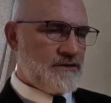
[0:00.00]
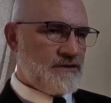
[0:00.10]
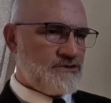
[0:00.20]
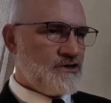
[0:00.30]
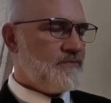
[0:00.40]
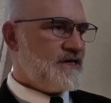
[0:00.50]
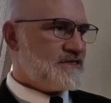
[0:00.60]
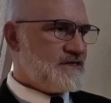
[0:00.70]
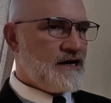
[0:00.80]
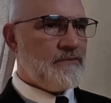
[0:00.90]
Trump is
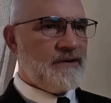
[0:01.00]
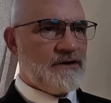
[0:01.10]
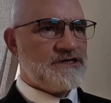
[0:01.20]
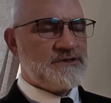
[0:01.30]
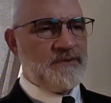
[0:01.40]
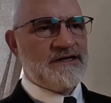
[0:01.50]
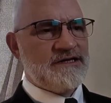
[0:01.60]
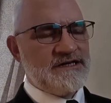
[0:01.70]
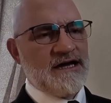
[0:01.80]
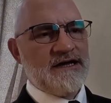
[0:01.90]
not about to spend a
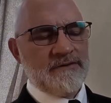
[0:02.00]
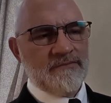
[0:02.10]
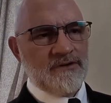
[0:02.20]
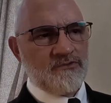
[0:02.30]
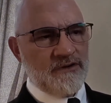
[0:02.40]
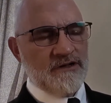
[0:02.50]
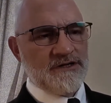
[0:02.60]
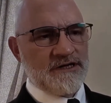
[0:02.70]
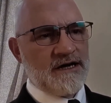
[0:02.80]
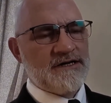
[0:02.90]
dime
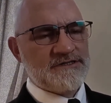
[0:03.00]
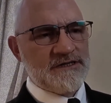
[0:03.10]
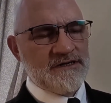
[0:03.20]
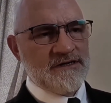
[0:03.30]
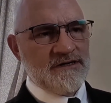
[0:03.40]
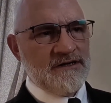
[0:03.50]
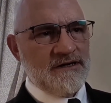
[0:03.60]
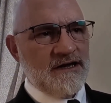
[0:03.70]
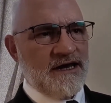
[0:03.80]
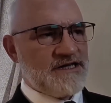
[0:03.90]
rebuilding Gaza,
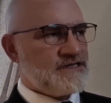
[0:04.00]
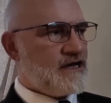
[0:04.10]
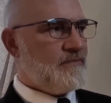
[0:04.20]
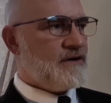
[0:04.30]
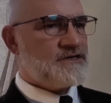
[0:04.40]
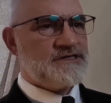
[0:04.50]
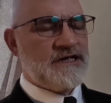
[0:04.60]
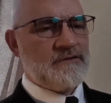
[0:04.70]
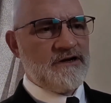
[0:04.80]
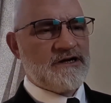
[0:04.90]
and he's not about to
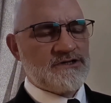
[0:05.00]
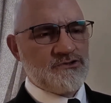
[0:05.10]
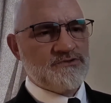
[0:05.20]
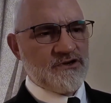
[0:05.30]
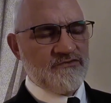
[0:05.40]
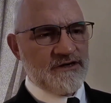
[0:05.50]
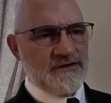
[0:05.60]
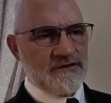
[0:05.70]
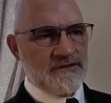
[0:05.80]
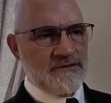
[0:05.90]
send American troops over
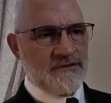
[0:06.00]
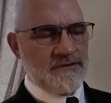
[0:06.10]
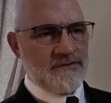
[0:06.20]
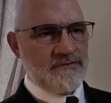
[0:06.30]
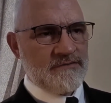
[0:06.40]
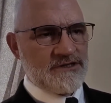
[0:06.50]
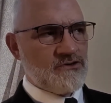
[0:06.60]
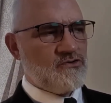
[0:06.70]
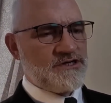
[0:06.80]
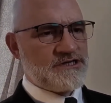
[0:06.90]
there. There's
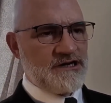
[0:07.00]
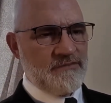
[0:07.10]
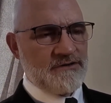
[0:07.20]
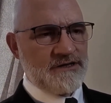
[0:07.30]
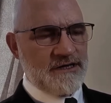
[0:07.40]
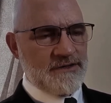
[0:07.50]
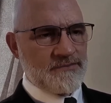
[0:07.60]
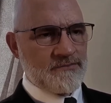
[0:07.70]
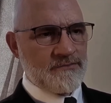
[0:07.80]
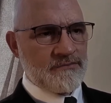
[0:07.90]
no question about that.
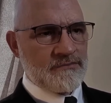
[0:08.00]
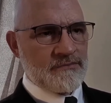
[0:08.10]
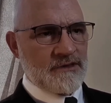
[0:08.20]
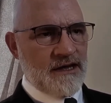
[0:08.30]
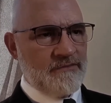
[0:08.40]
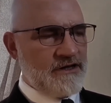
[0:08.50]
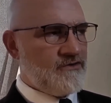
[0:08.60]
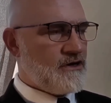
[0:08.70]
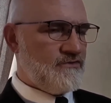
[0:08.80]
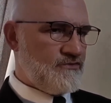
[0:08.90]
I mean, even
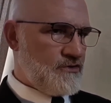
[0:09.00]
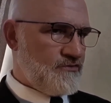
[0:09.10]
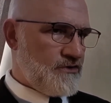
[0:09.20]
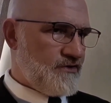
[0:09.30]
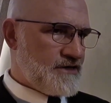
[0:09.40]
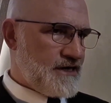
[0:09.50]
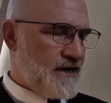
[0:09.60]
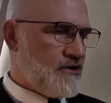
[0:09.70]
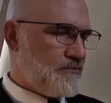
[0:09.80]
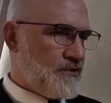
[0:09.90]
now you've got that
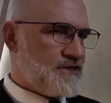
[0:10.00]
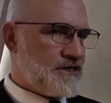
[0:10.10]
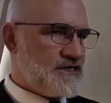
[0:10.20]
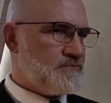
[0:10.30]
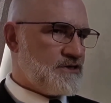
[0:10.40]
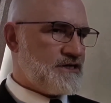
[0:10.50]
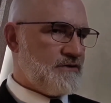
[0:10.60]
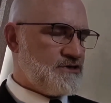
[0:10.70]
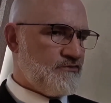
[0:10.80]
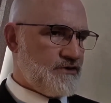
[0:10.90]
Eric Prince and his
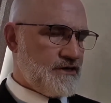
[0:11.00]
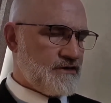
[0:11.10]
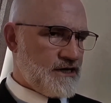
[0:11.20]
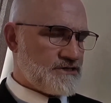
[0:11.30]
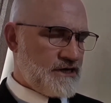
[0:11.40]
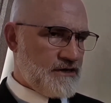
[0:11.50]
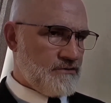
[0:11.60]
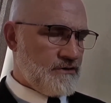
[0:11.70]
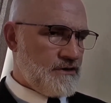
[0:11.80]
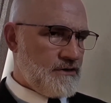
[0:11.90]
mercenaries over there in Gaza
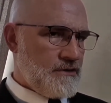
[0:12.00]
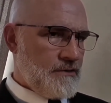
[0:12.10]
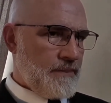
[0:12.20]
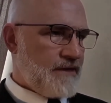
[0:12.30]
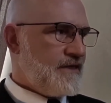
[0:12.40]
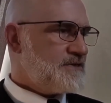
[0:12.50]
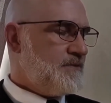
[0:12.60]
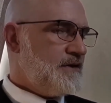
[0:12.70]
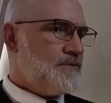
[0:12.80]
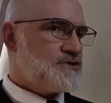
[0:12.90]
now, and that's
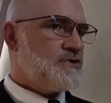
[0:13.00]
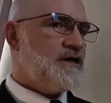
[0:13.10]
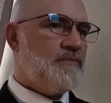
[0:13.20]
being portrayed